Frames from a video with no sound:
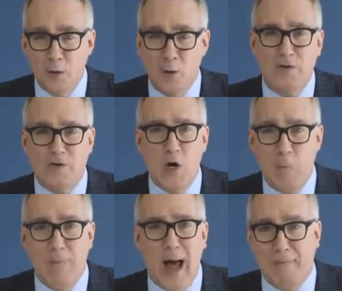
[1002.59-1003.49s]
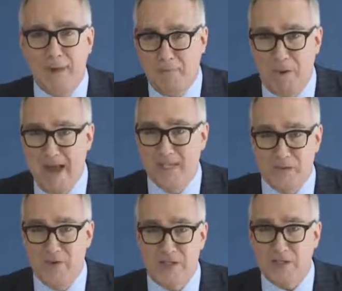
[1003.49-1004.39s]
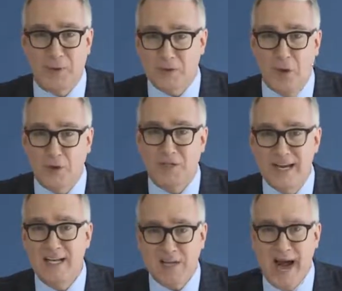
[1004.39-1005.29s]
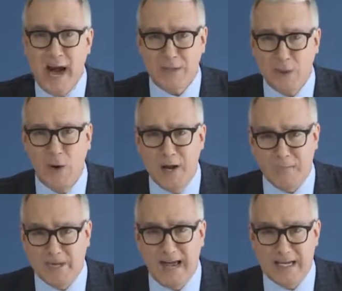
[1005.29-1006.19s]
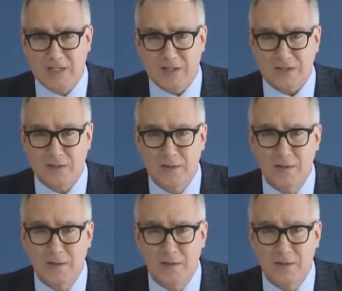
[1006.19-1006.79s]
with 2 bobby pins visible holding his hairdo in place.